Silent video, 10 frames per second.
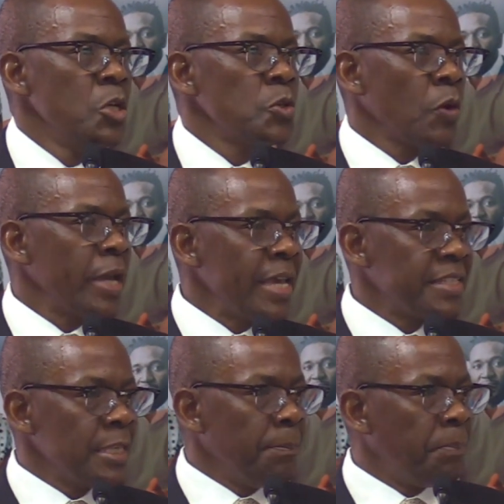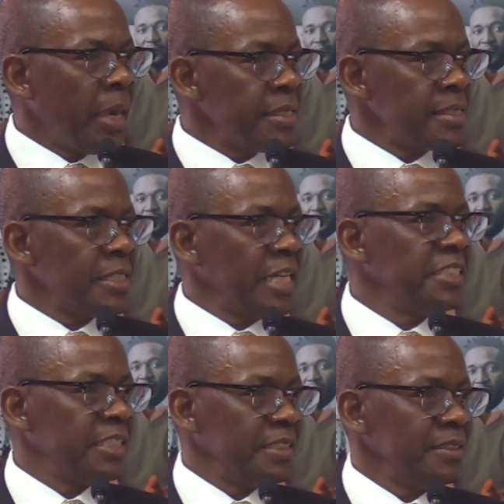So as the base
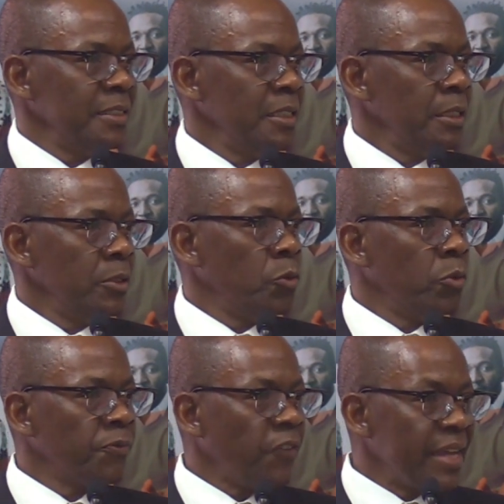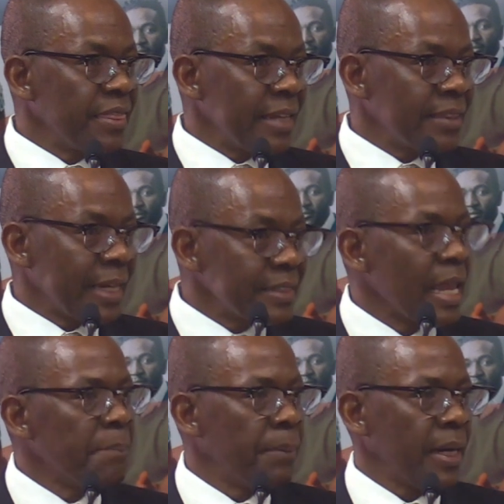changes, you will find that that
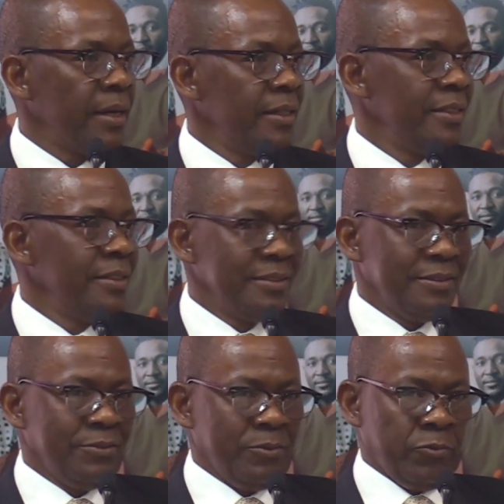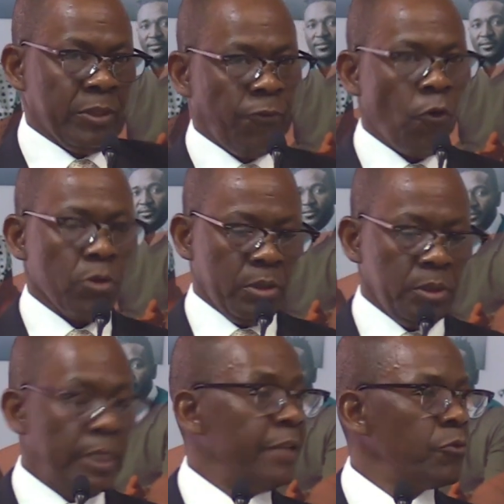number will fall.
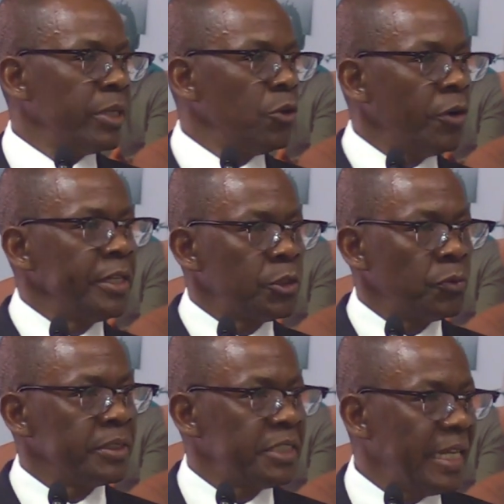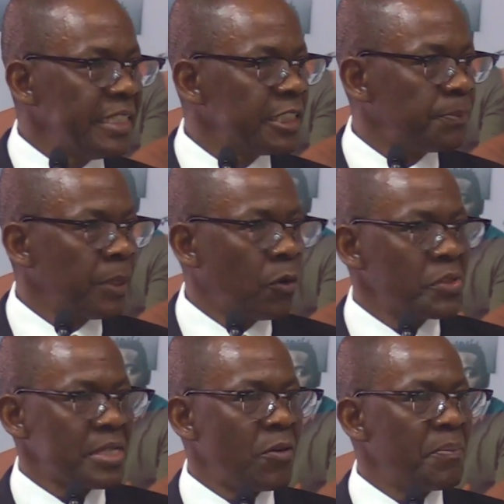And we know it will change
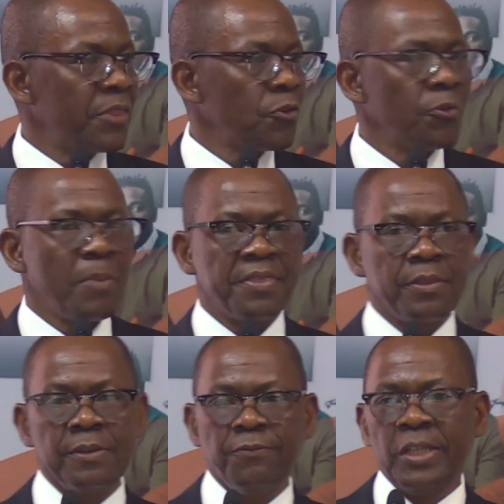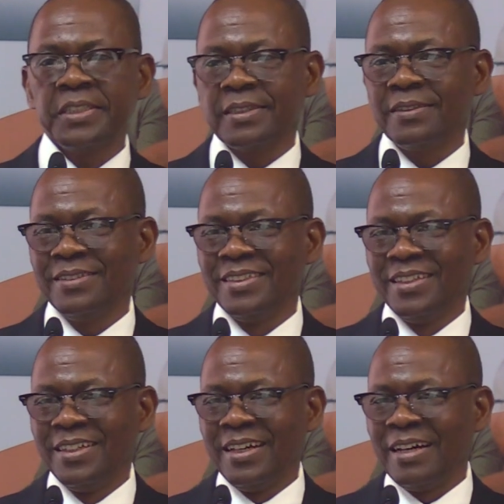because our month-on-month inflation
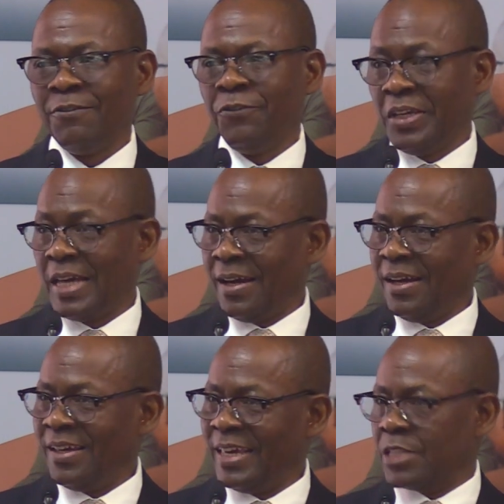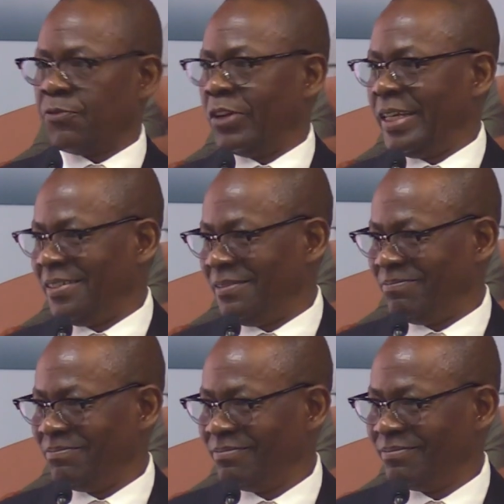figure has fallen.
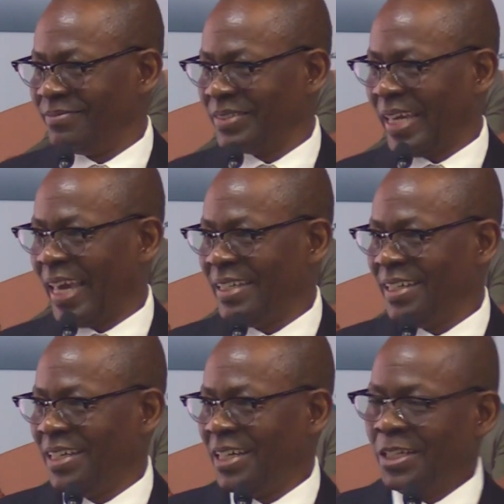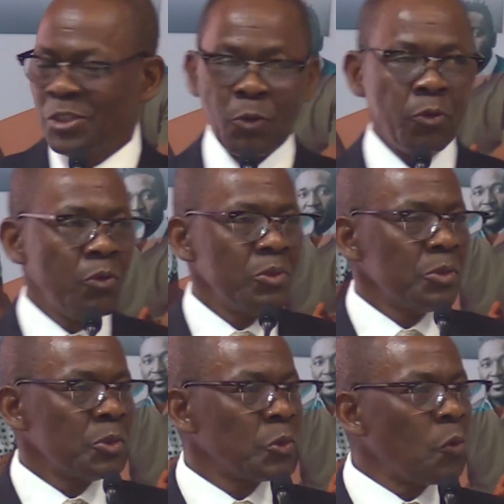Okay? So
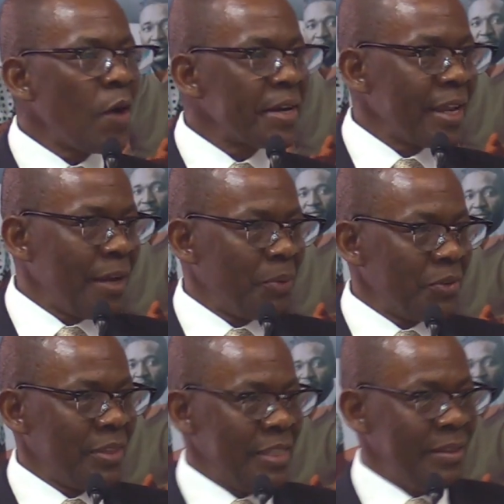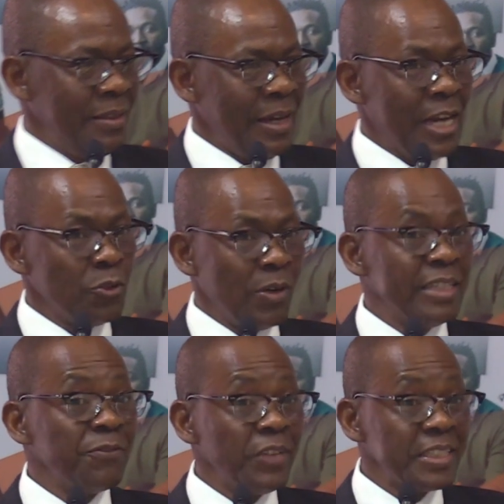don't worry about the
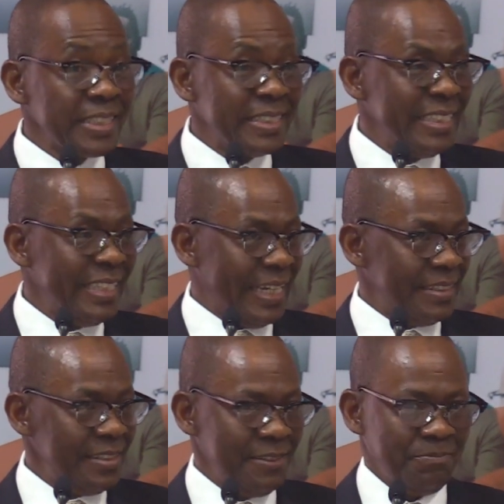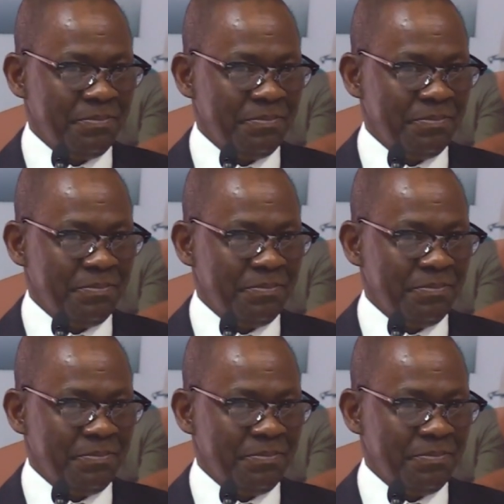annual inflation yet.